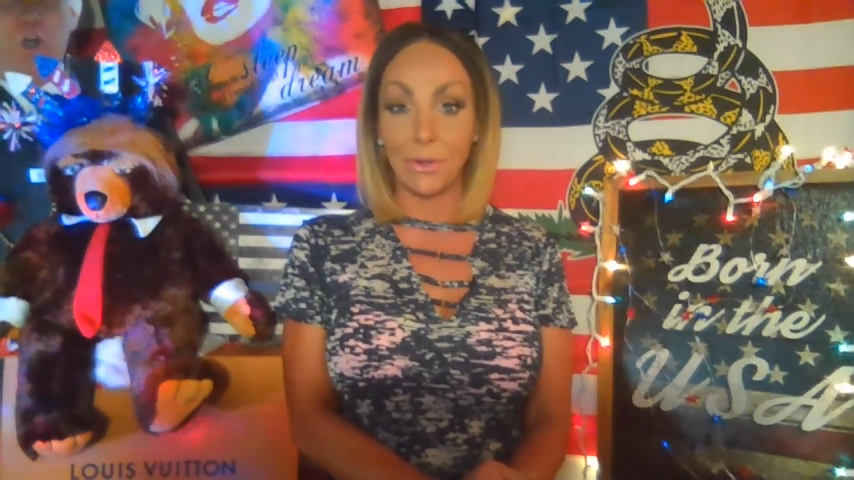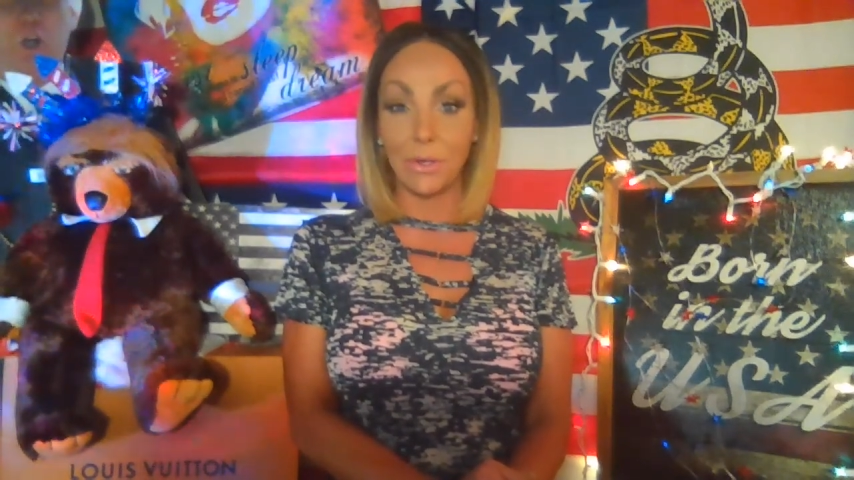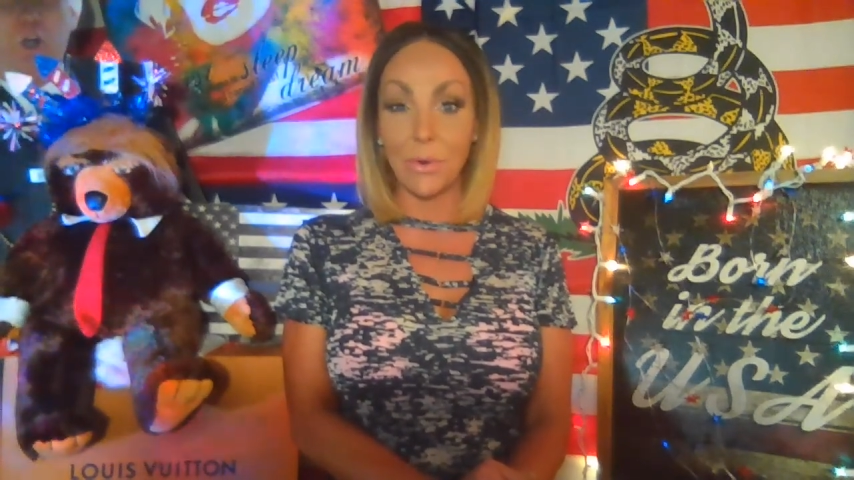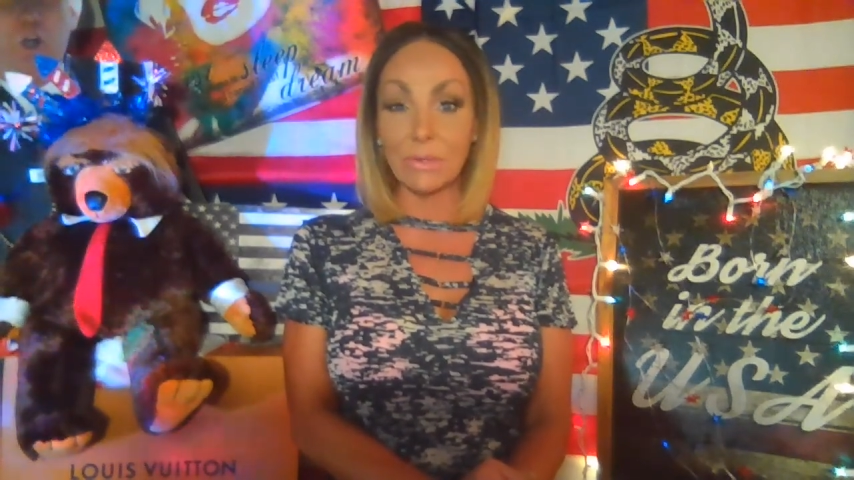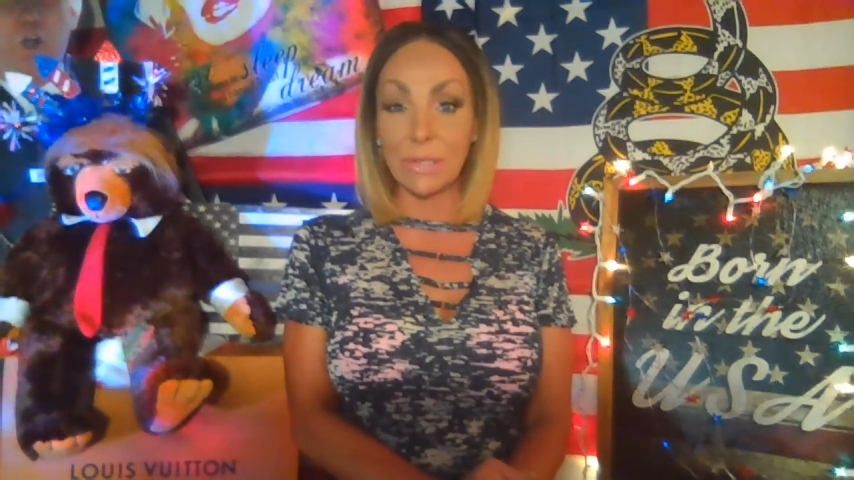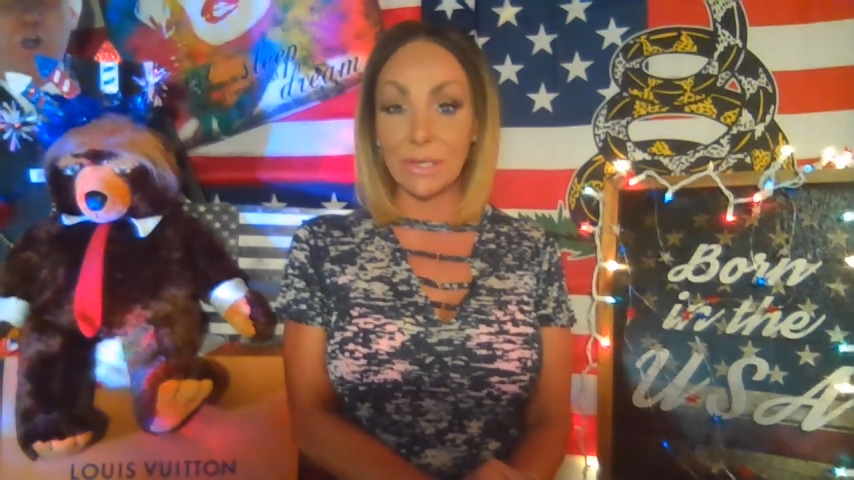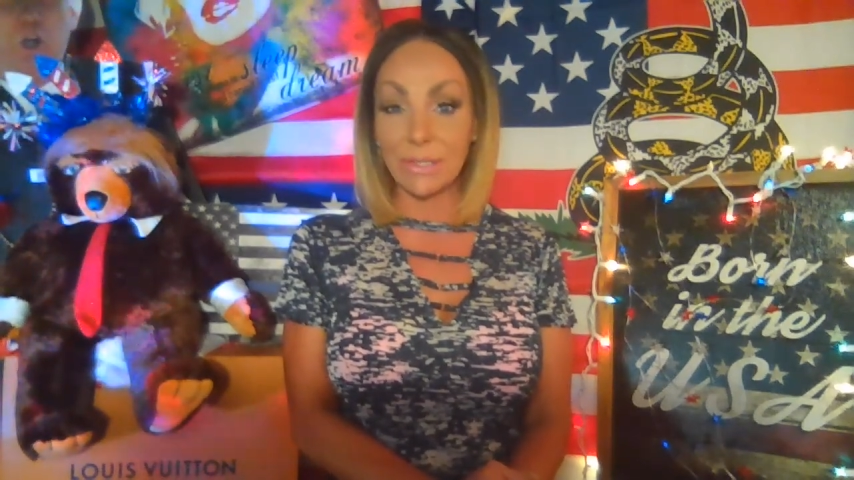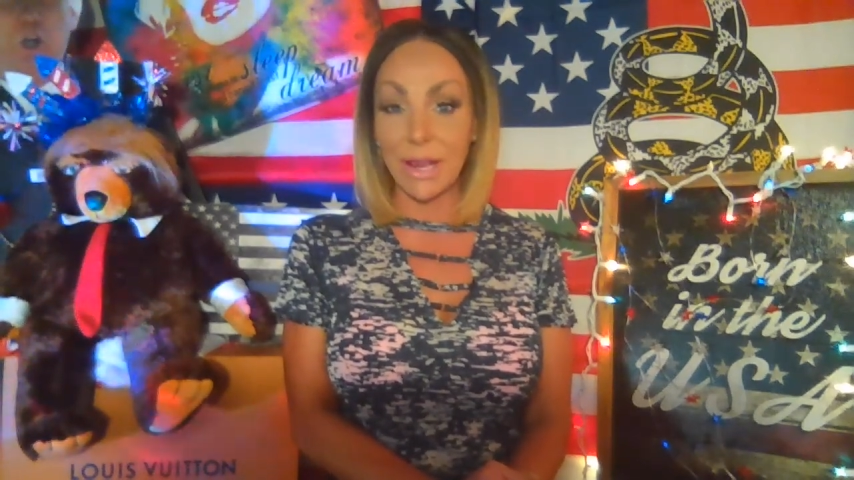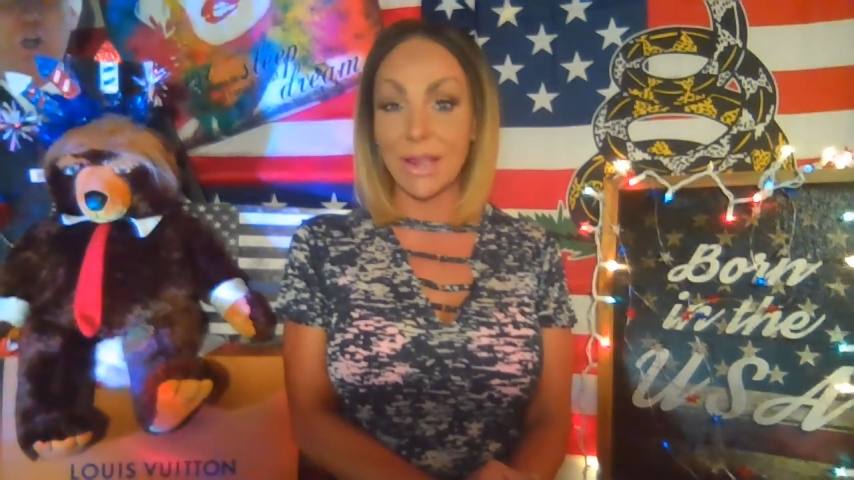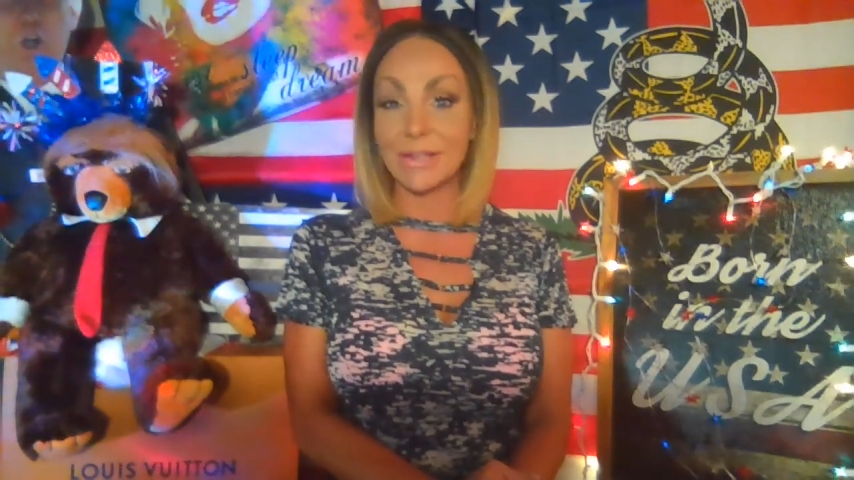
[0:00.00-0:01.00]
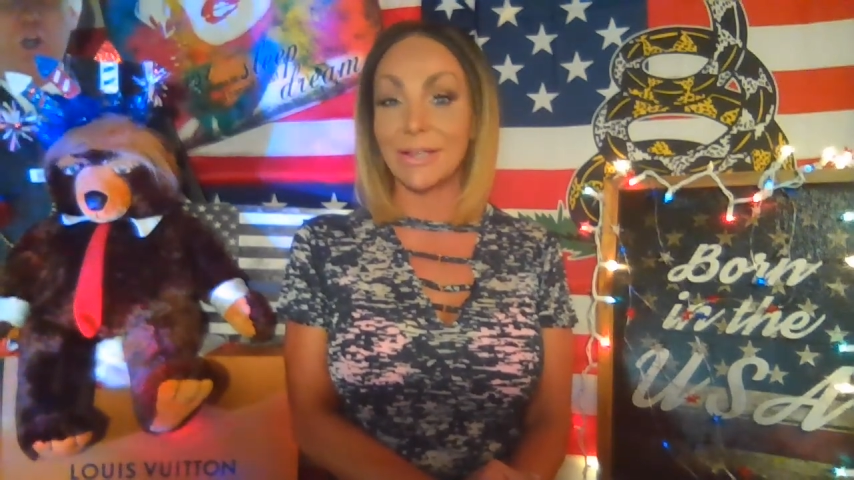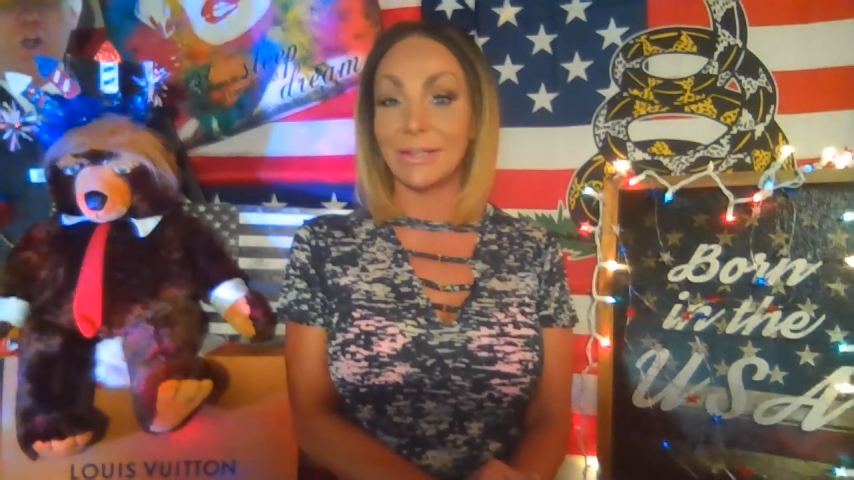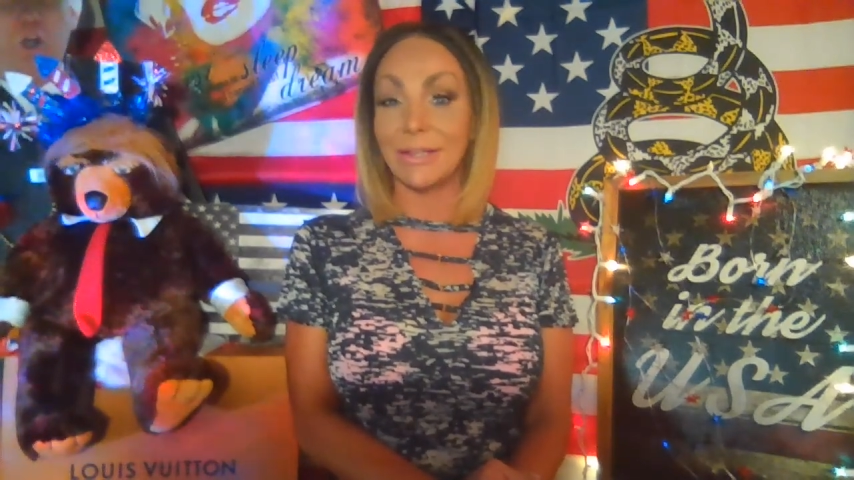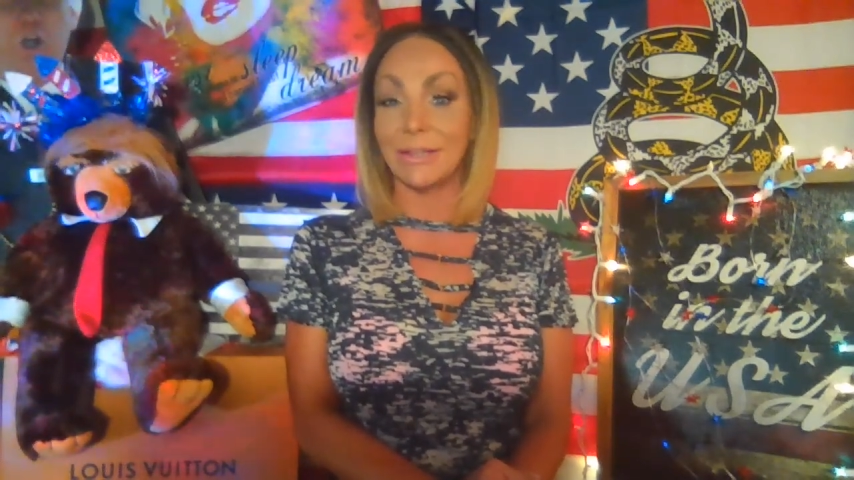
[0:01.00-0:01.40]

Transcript: USA Today said that